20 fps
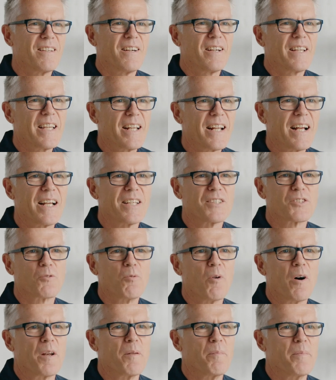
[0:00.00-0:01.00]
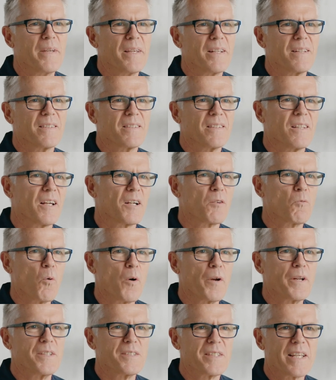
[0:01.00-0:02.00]
I get asked quite a bit, like,
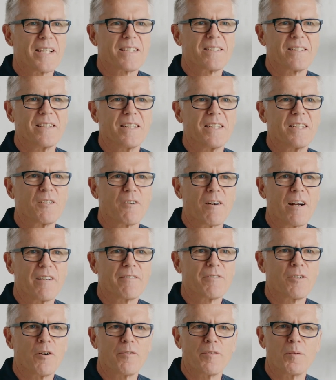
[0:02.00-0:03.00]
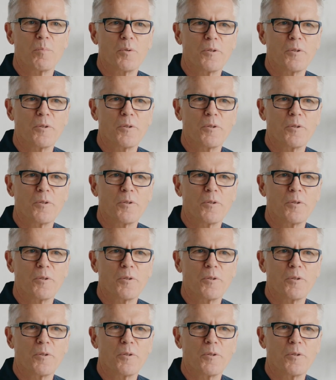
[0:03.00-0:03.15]
what is actually craft coffee